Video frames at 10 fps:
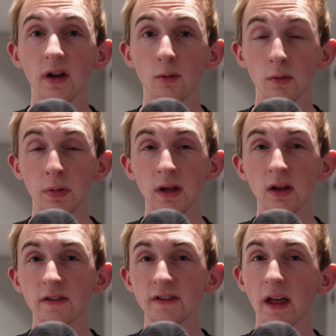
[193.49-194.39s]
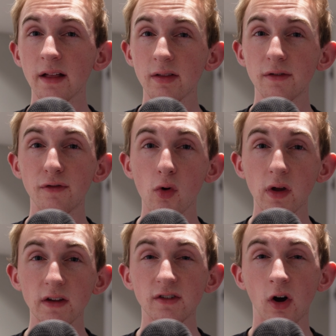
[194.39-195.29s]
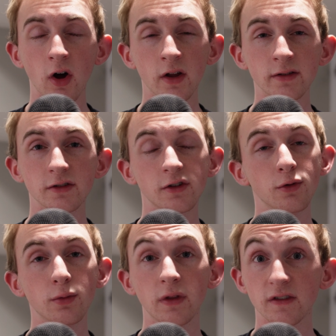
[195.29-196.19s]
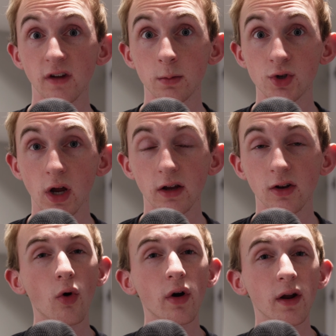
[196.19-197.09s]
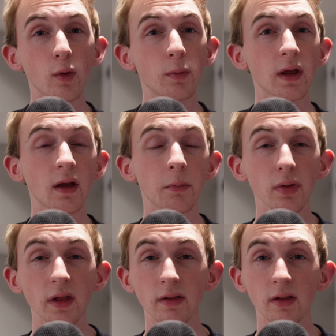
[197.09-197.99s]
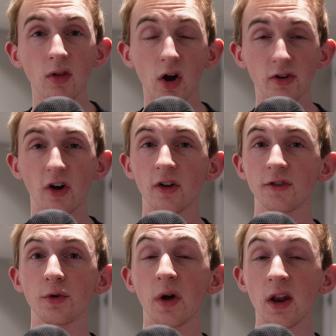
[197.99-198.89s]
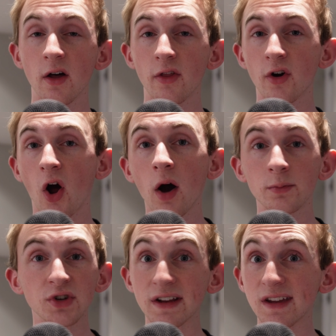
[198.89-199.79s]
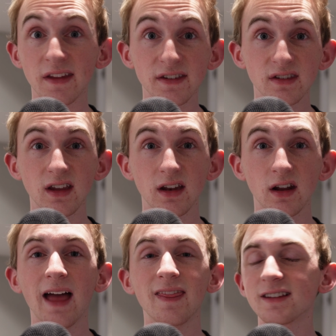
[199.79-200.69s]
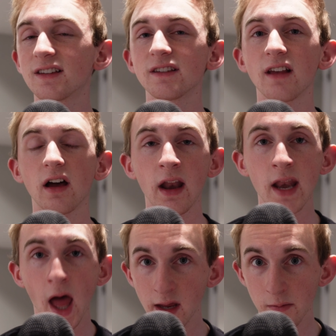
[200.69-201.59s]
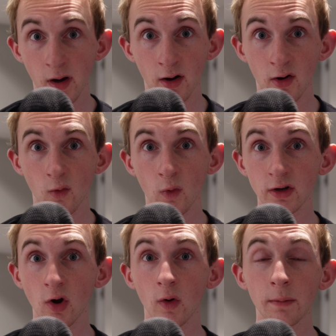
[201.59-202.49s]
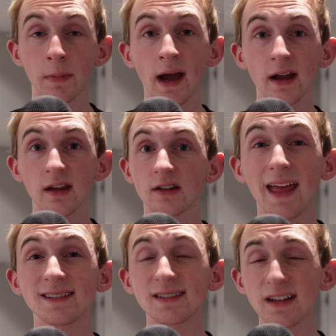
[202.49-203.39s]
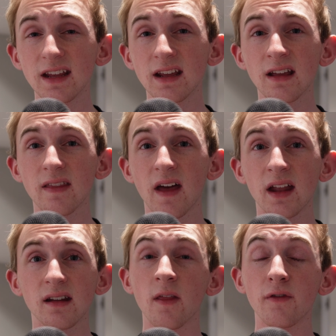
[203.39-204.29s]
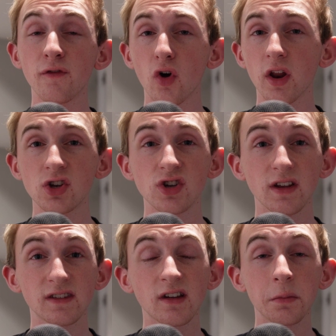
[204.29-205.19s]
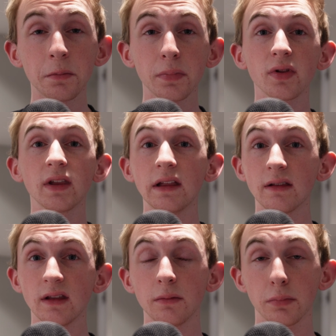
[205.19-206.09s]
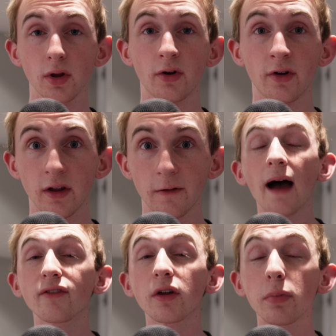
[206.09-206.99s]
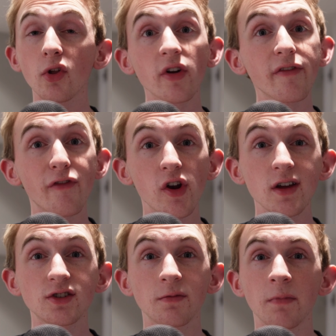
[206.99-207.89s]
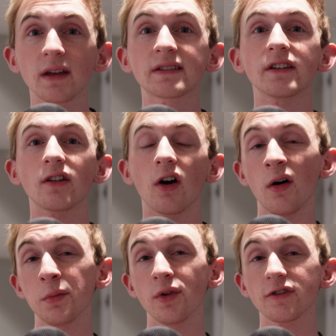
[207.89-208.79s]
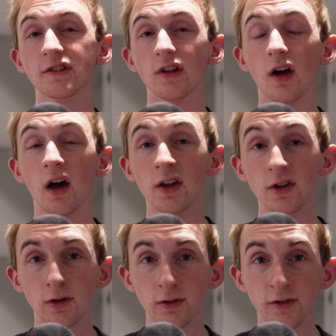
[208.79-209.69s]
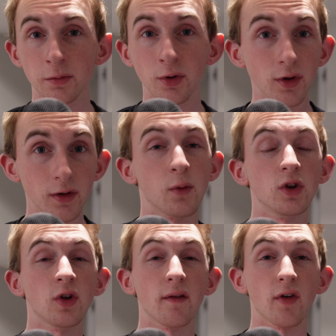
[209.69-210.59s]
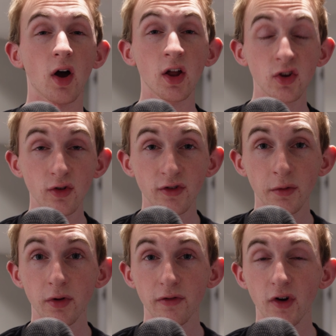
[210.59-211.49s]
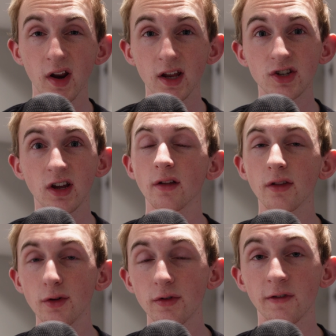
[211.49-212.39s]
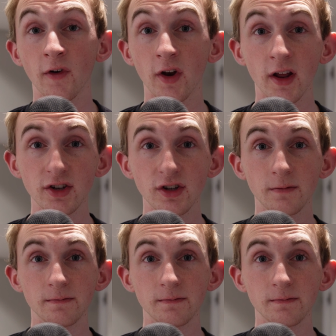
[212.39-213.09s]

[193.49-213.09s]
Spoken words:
it would be slightly focused onto the subject, or it would be completely locked onto another object in the scene. And this is a nightmare when going back and seeing that the footage is completely blurry. Having blurry footage makes it almost unusable, and when you have unusable footage, you'll lose footage.